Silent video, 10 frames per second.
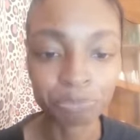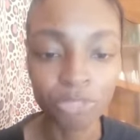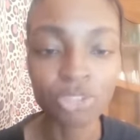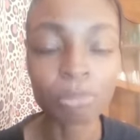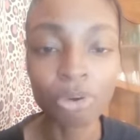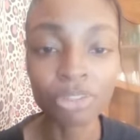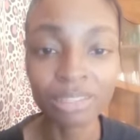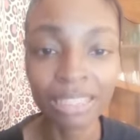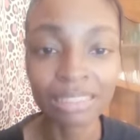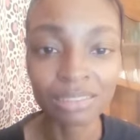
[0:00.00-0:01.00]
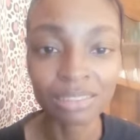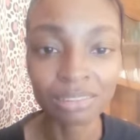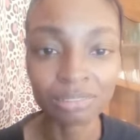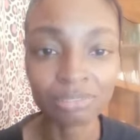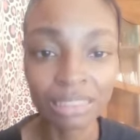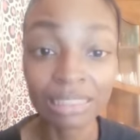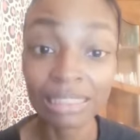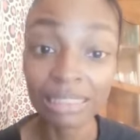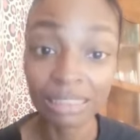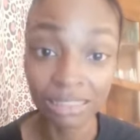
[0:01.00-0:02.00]
tomorrow night, on the
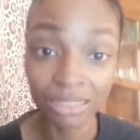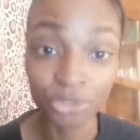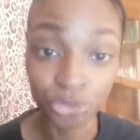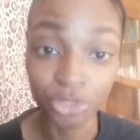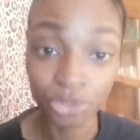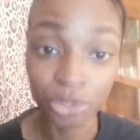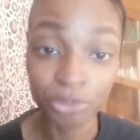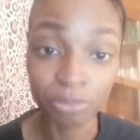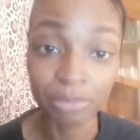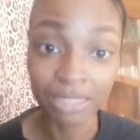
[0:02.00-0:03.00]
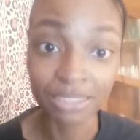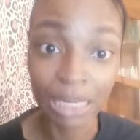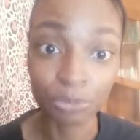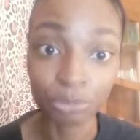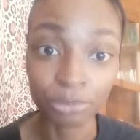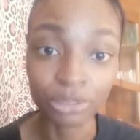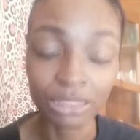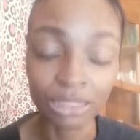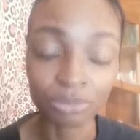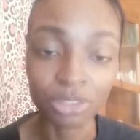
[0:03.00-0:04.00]
link in the description box that I will put
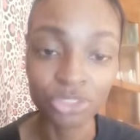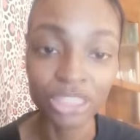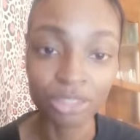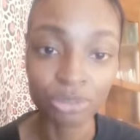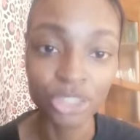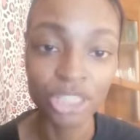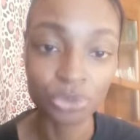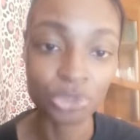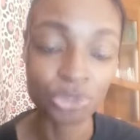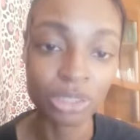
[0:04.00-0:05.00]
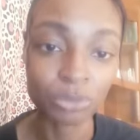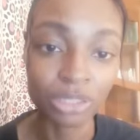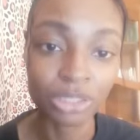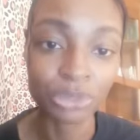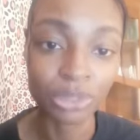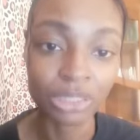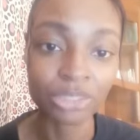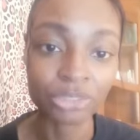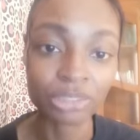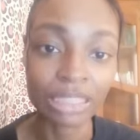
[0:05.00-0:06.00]
on the channel Joshua Tree, we're going to do
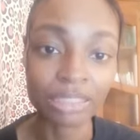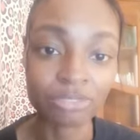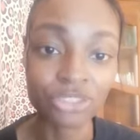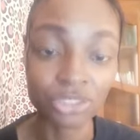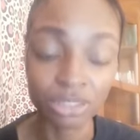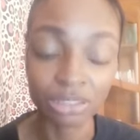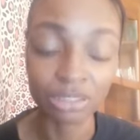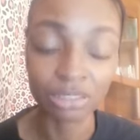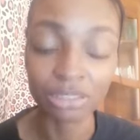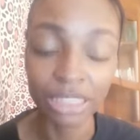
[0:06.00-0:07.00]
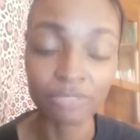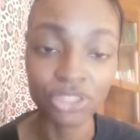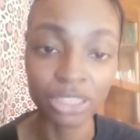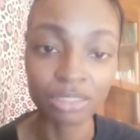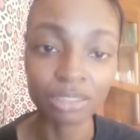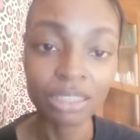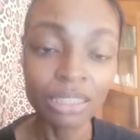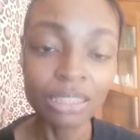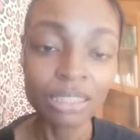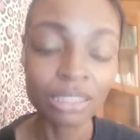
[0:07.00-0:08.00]
another live chat,
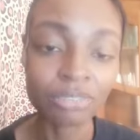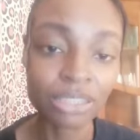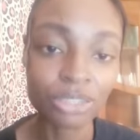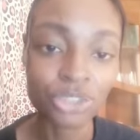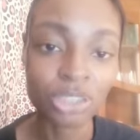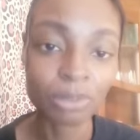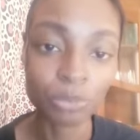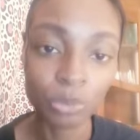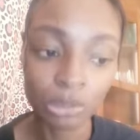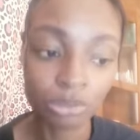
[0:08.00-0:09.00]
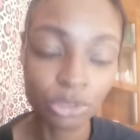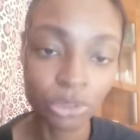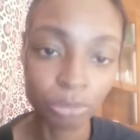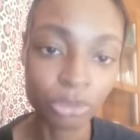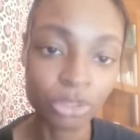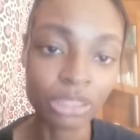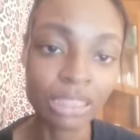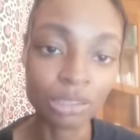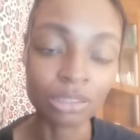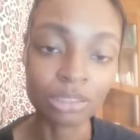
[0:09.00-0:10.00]
a fellowship, and we will do
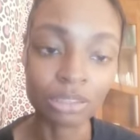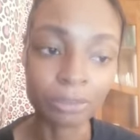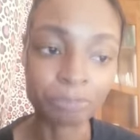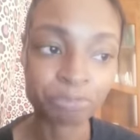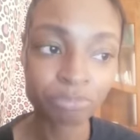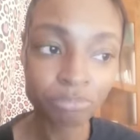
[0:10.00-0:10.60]
communion. And